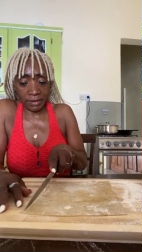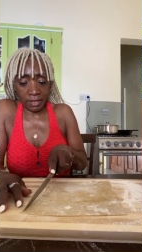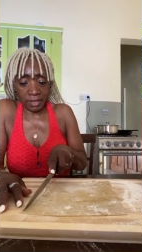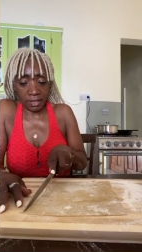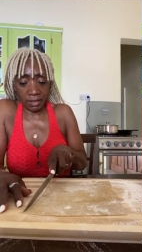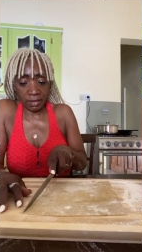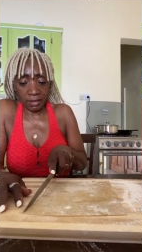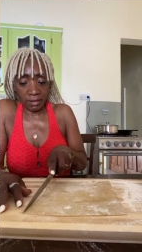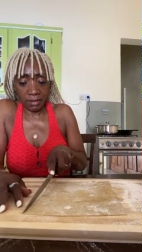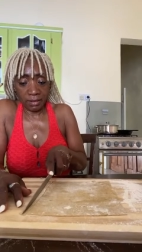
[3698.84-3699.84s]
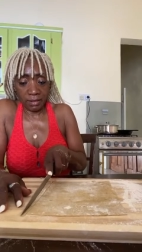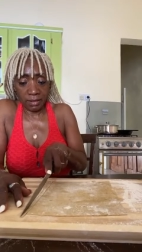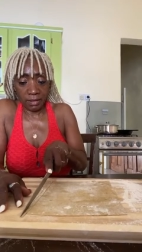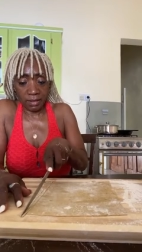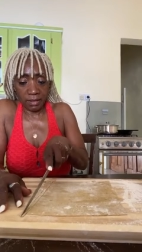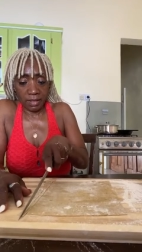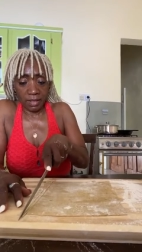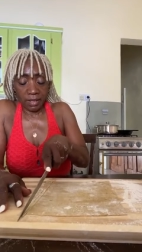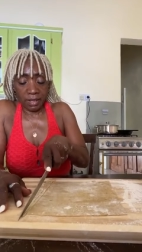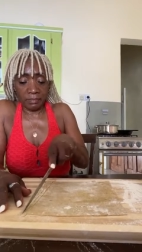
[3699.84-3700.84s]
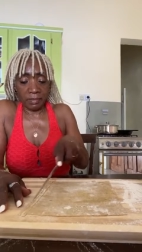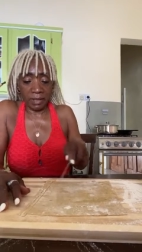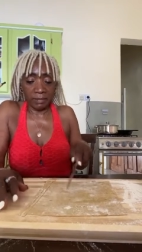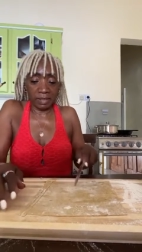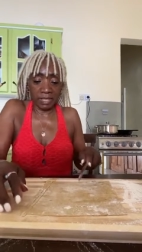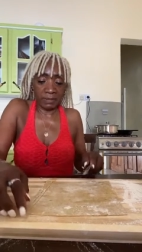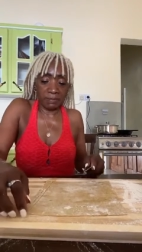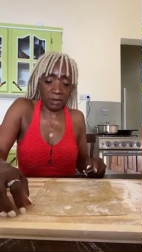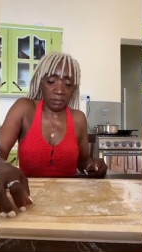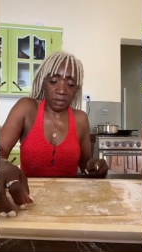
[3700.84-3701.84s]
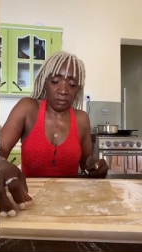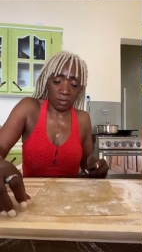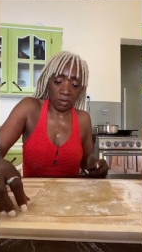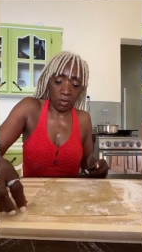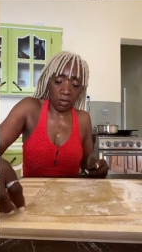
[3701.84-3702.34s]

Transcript: Anybody who wants it, actually. I will probably